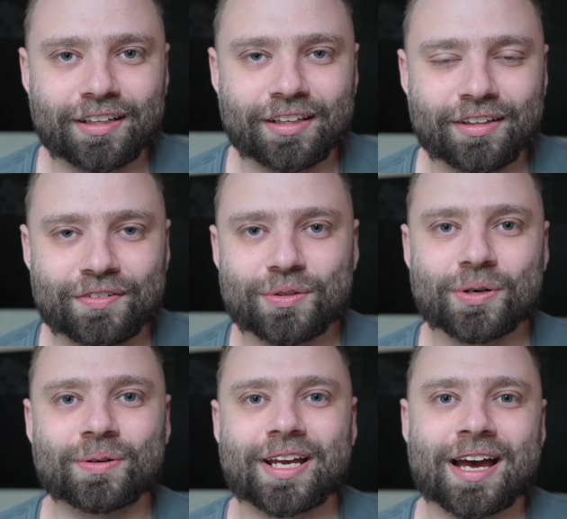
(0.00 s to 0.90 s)
if you
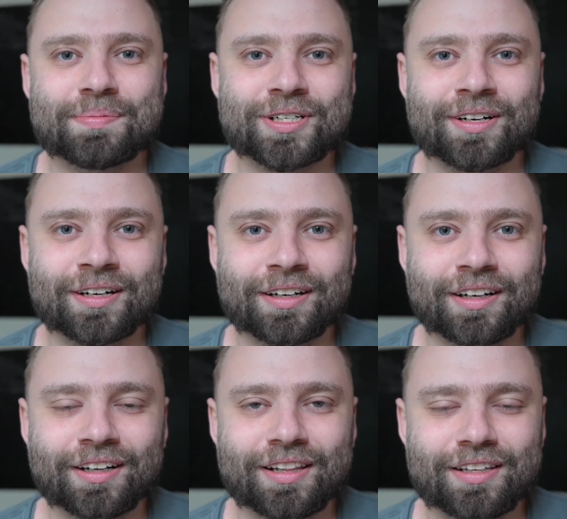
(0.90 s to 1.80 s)
don't capture
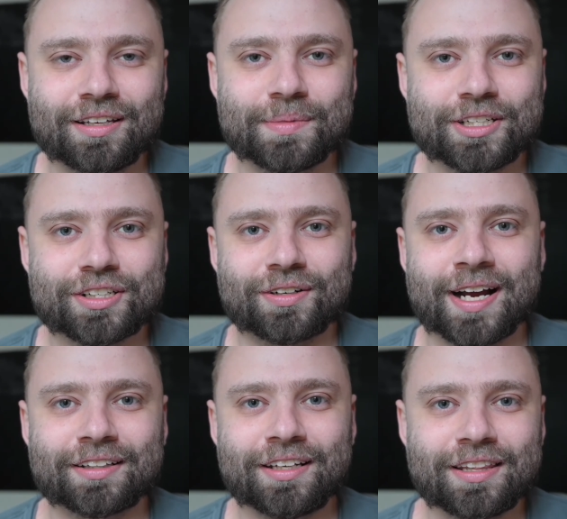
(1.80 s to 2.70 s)
the image
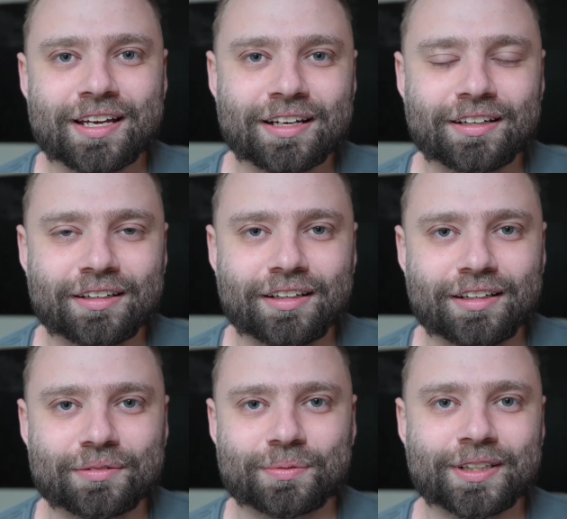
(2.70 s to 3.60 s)
correctly, then
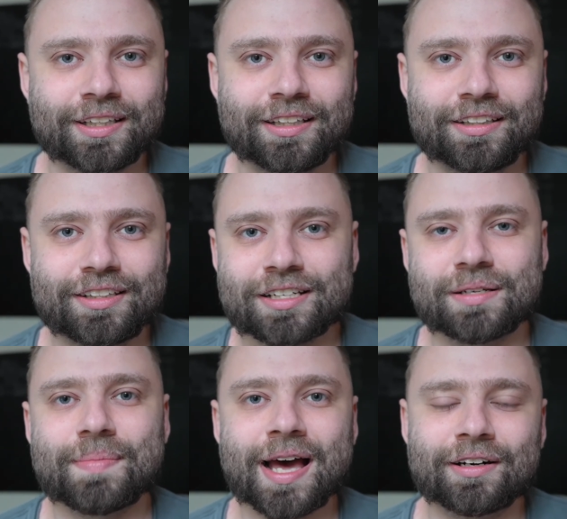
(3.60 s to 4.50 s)
it really
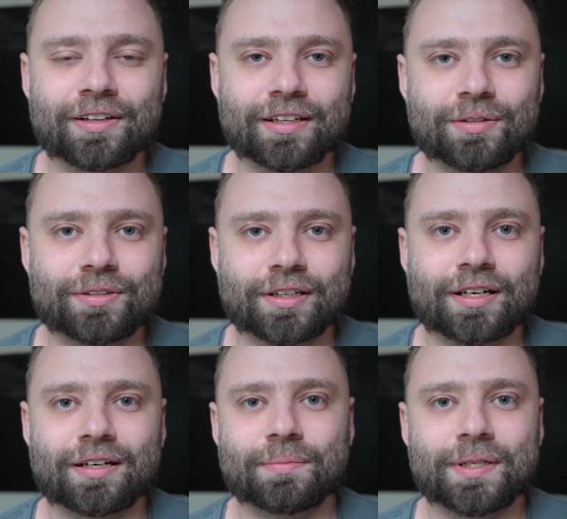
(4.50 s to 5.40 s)
doesn't matter that you took
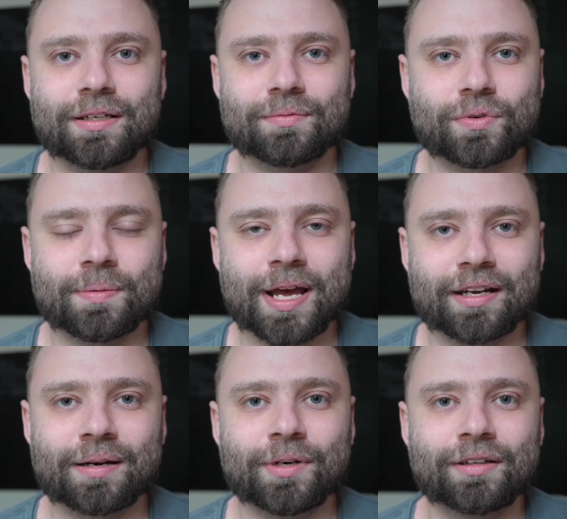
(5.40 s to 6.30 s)
it on a medium format
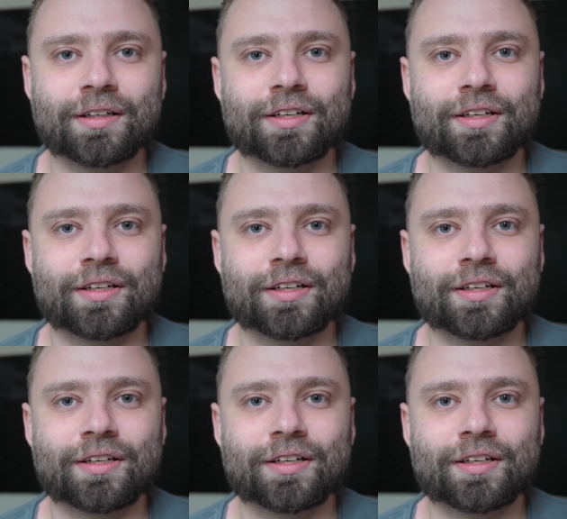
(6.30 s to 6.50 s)
camera.